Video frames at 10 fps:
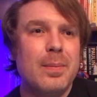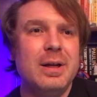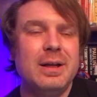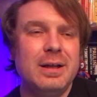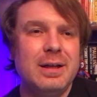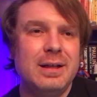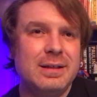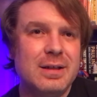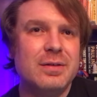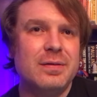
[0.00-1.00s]
But it,
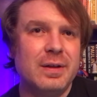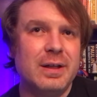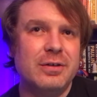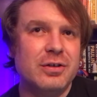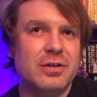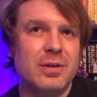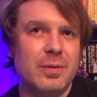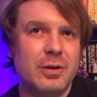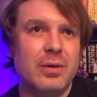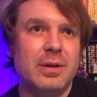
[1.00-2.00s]
it does feel like just
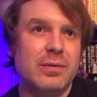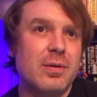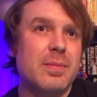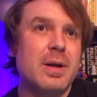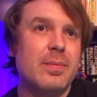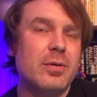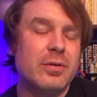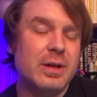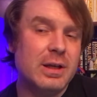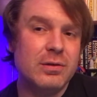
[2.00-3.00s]
someone going,
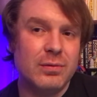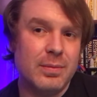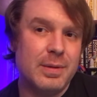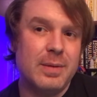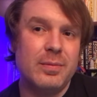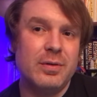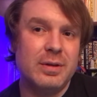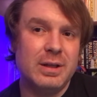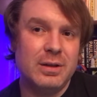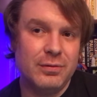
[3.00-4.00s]
remember this, remember
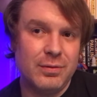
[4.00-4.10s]
this,